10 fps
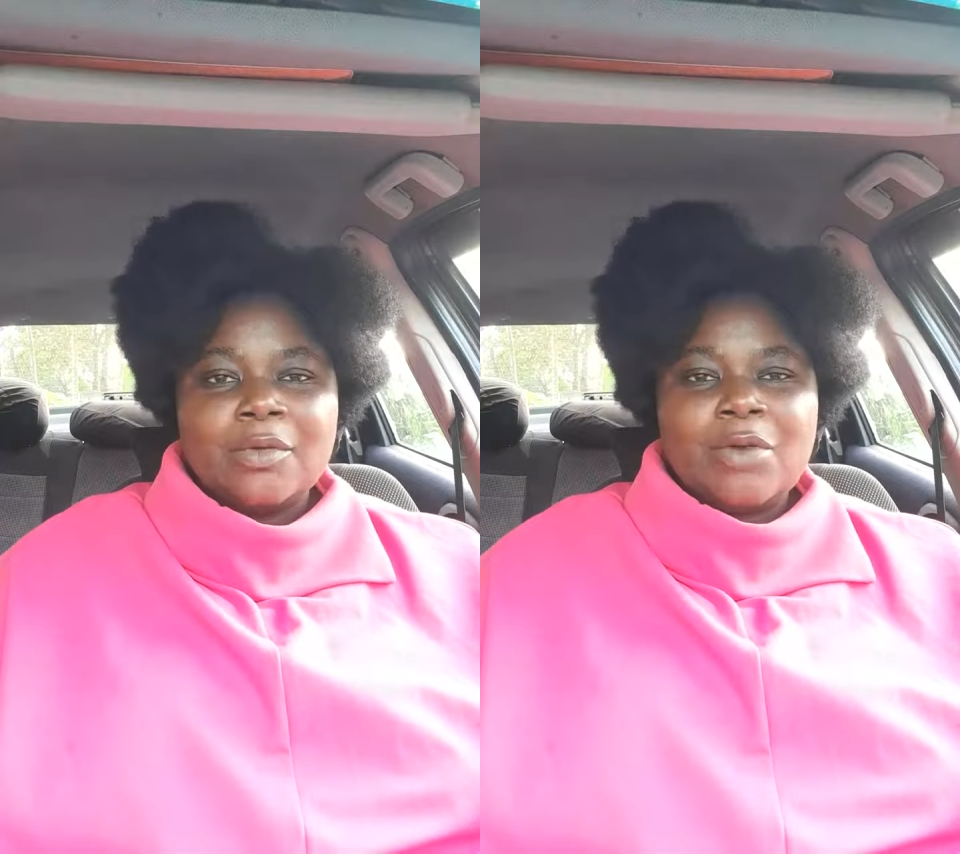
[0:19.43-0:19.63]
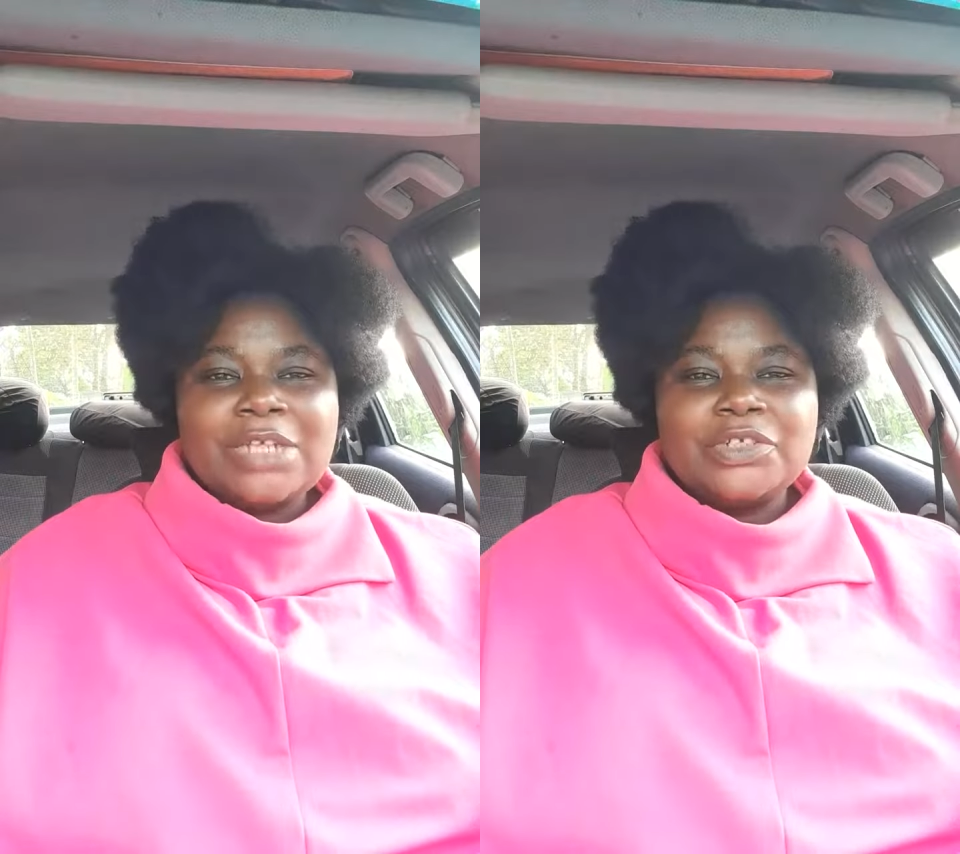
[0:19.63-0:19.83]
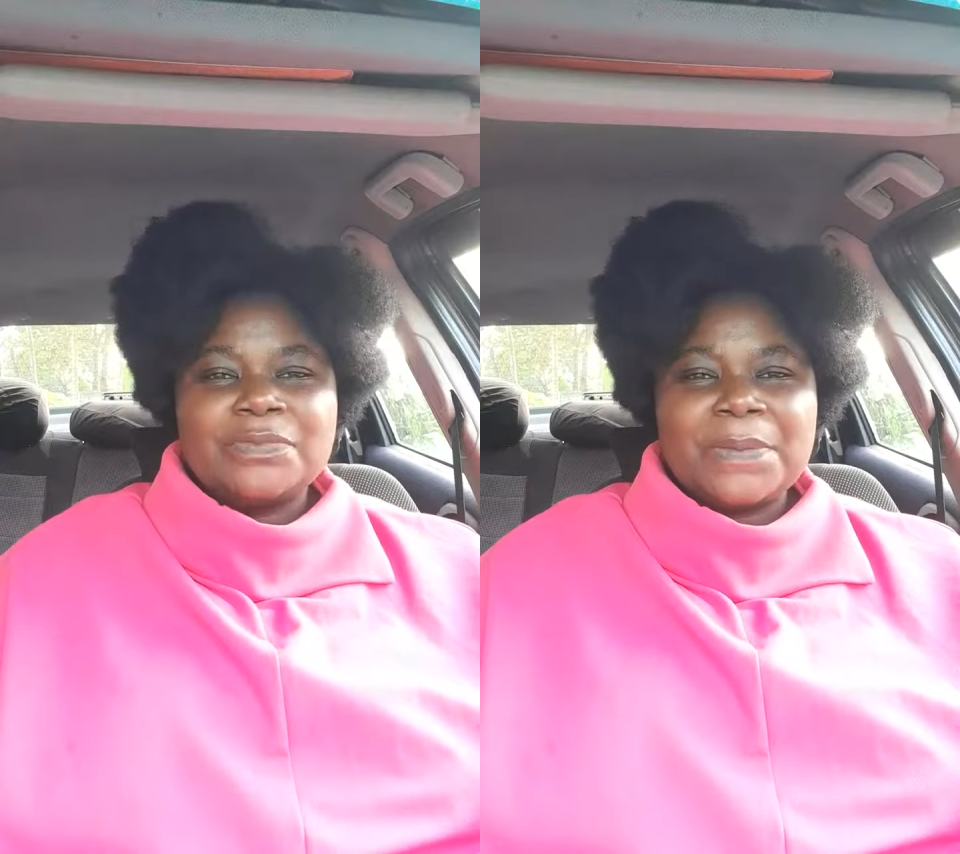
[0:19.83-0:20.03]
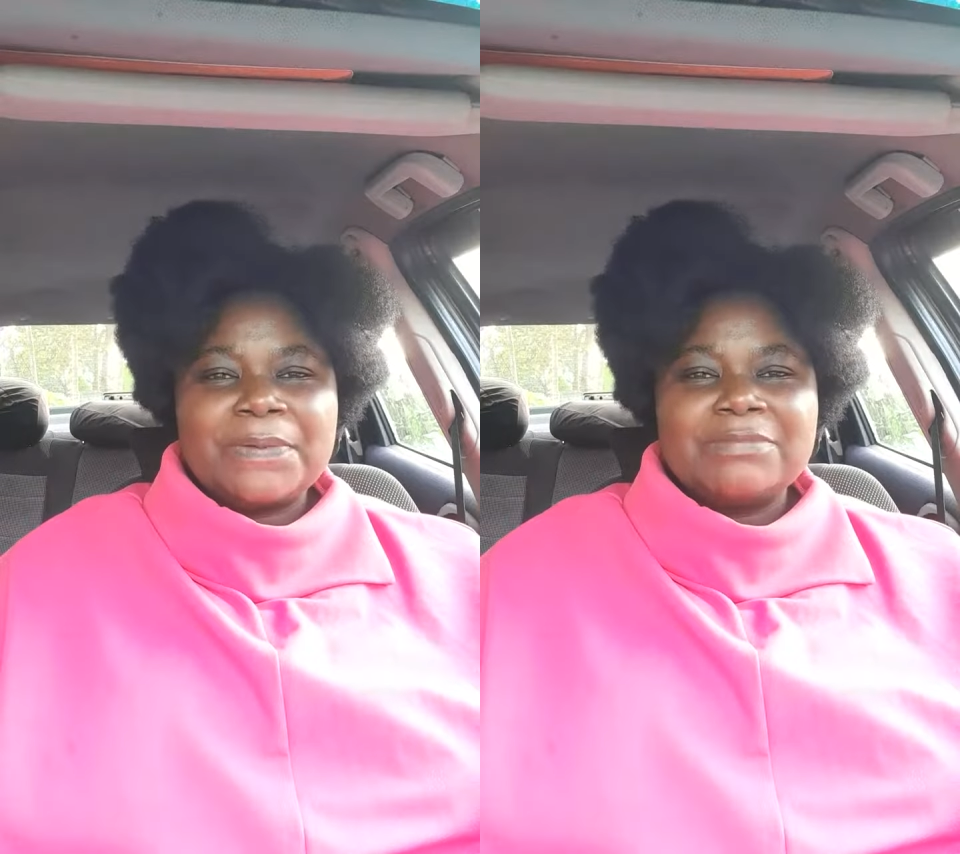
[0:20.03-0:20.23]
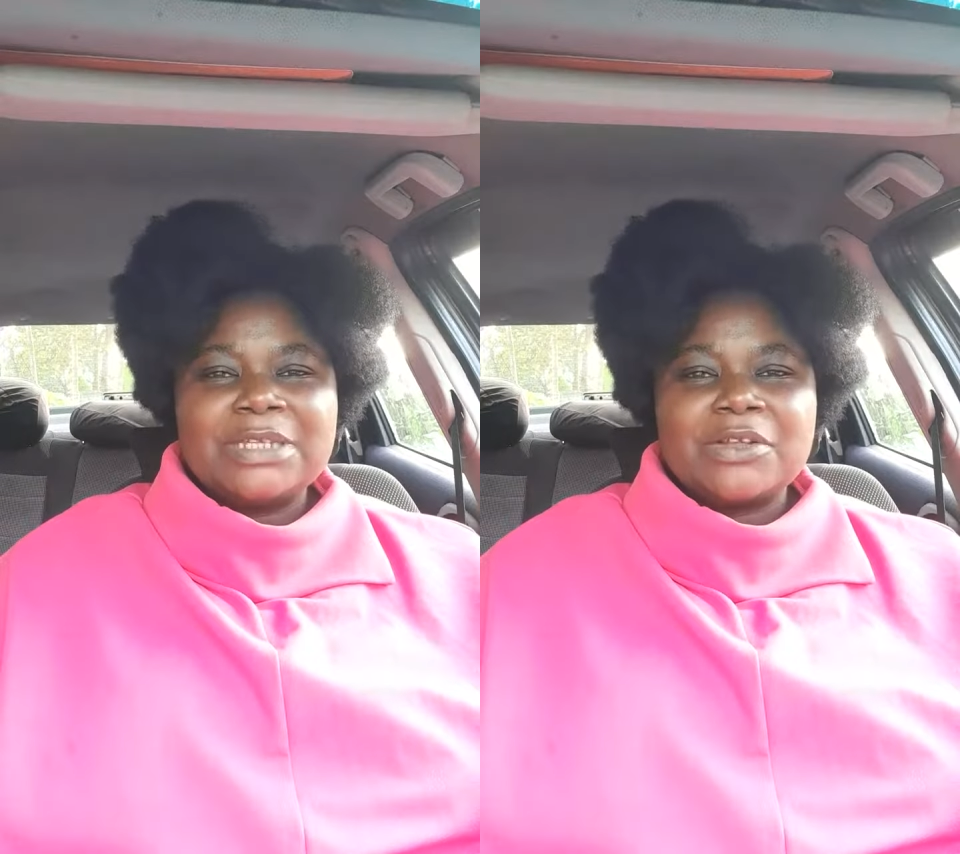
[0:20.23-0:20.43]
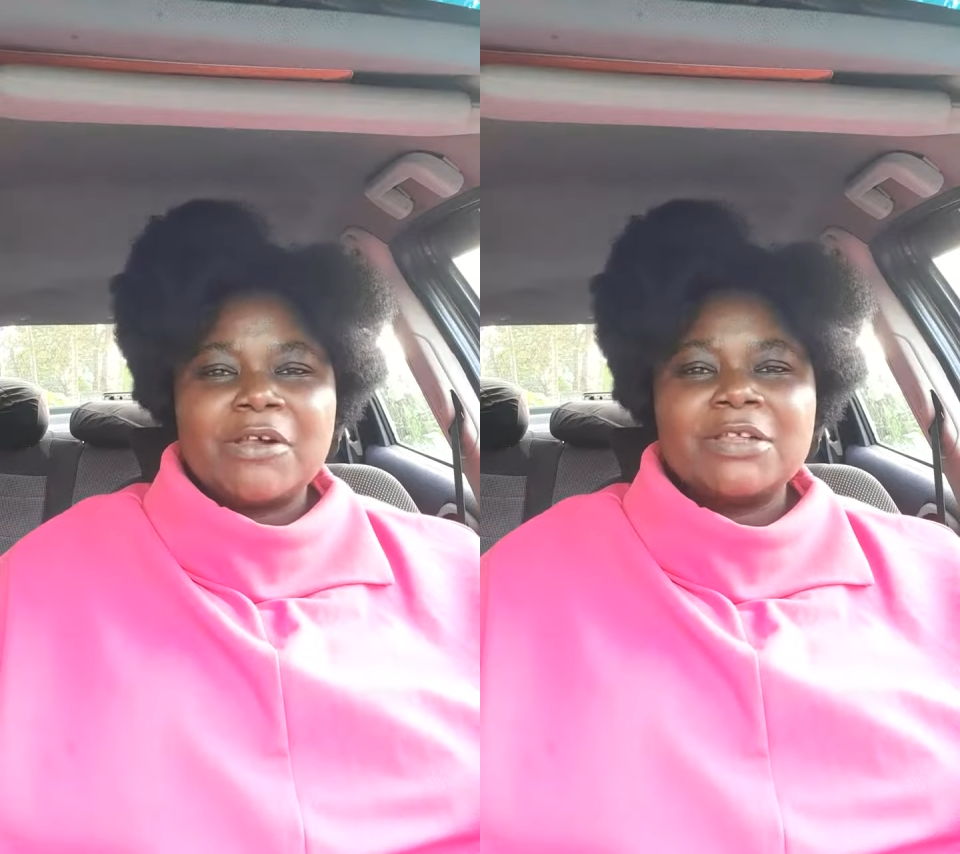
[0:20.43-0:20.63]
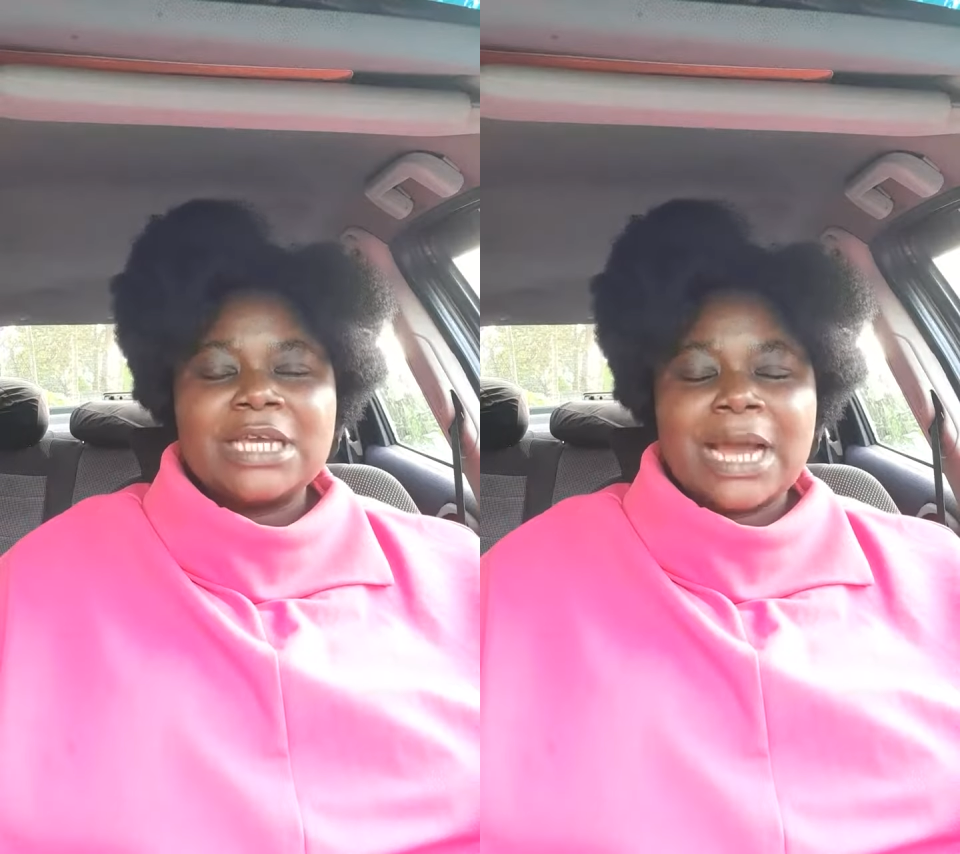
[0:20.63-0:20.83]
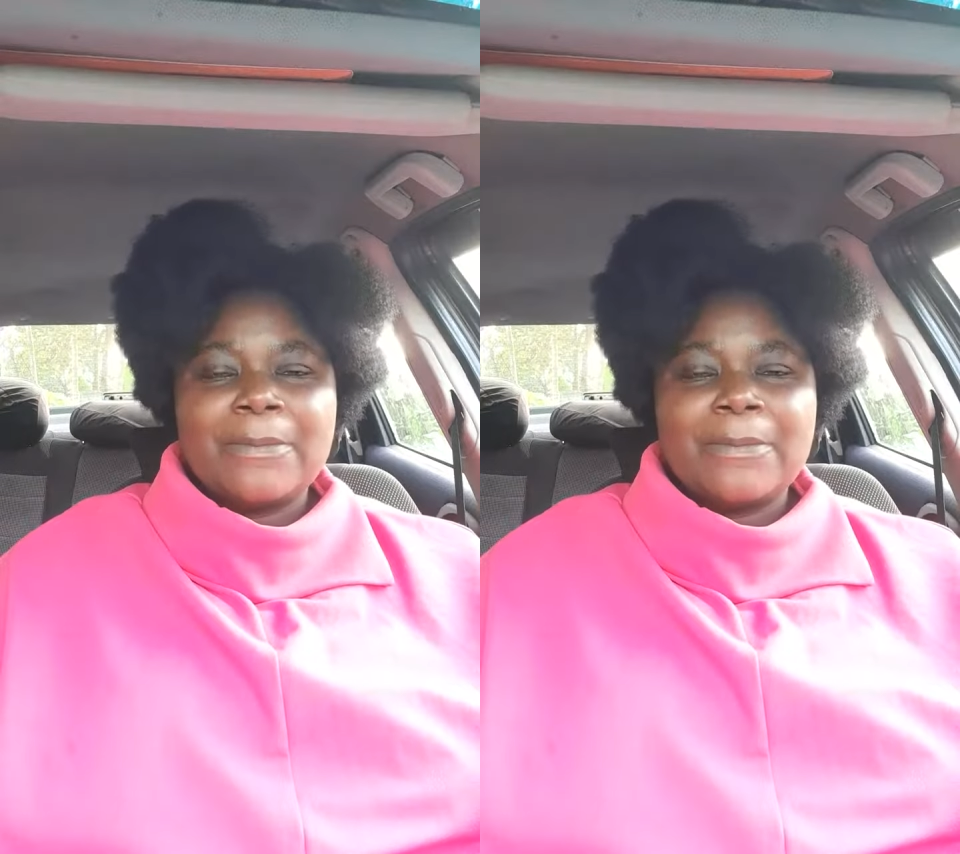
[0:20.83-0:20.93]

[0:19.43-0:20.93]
Why should people be talking